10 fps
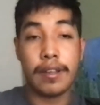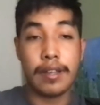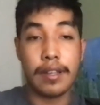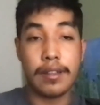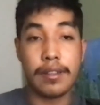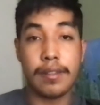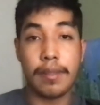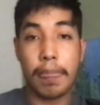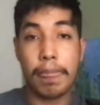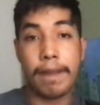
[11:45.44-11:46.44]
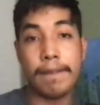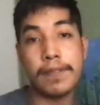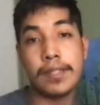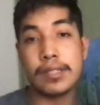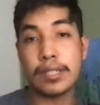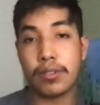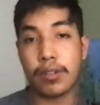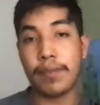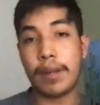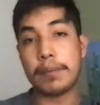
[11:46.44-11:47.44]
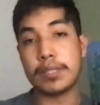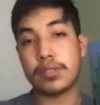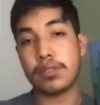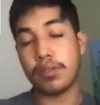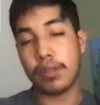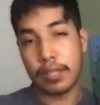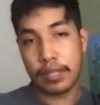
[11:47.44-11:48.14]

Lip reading: the D chord family. So